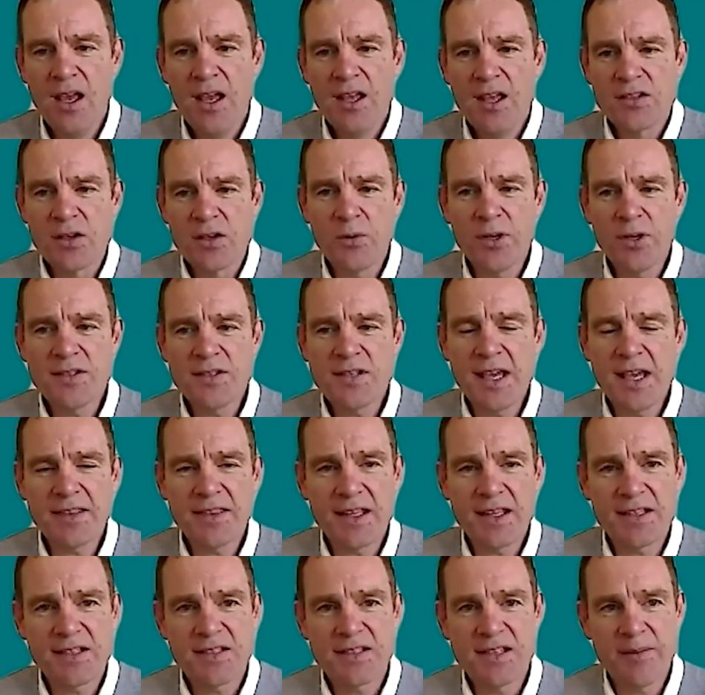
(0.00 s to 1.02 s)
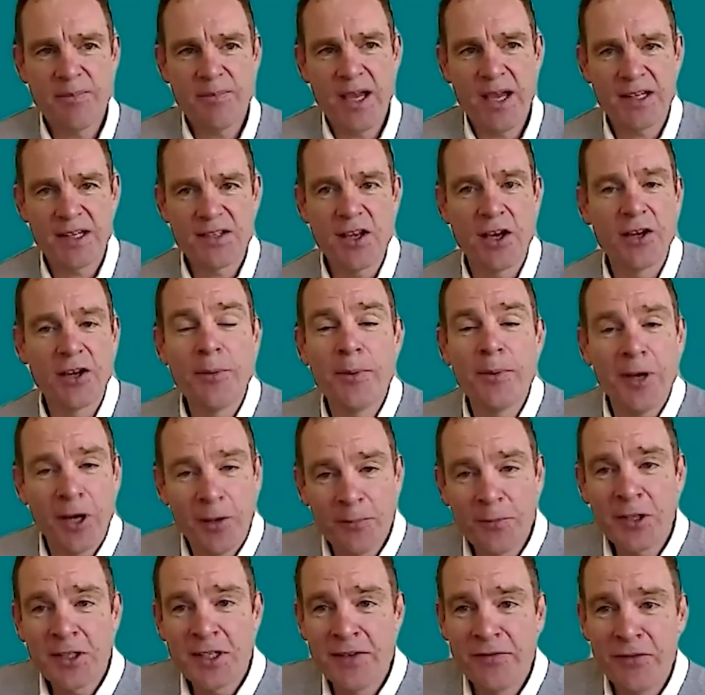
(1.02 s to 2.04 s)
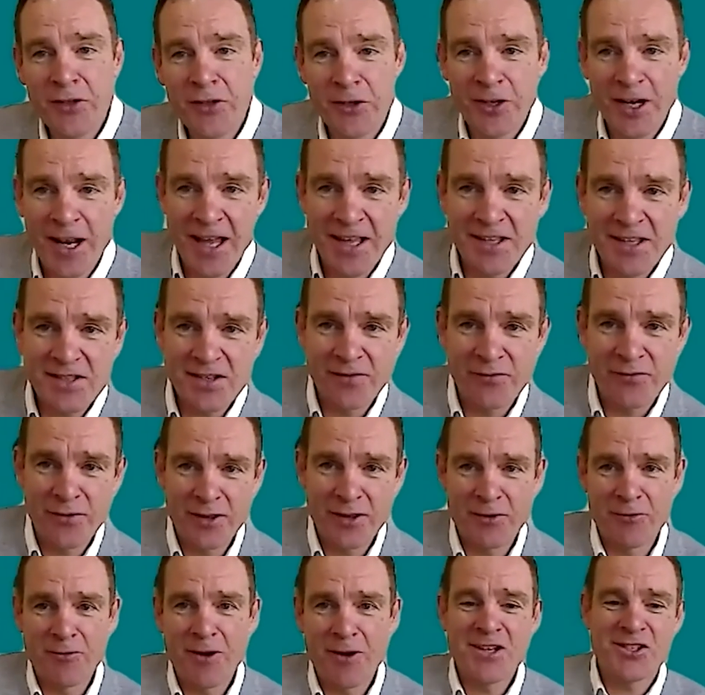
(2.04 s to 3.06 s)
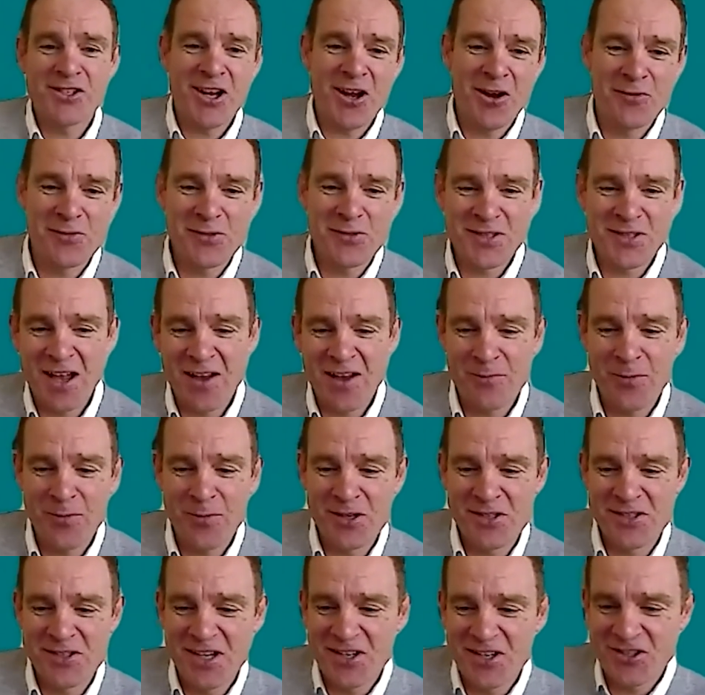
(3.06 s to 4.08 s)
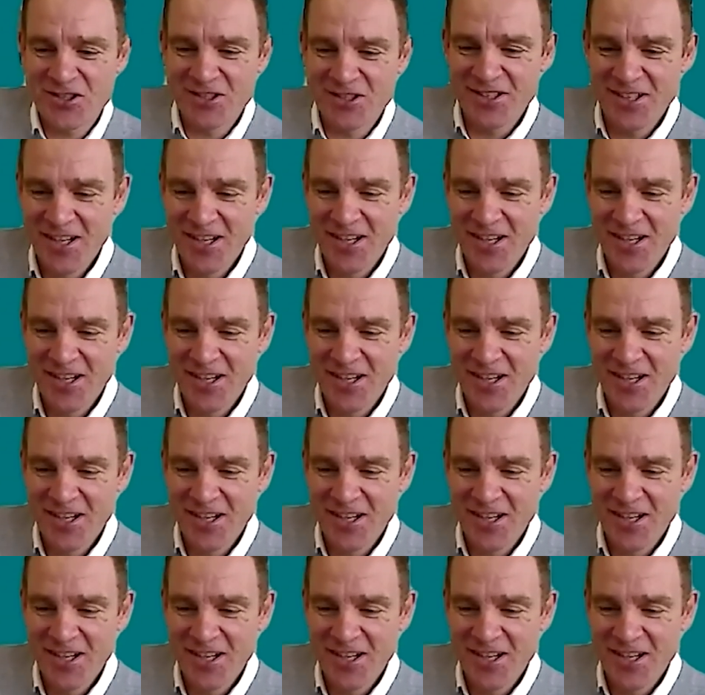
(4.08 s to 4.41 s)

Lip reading: So I want to take that step back. So I'm not giving you an answer for the ratio of staff per session,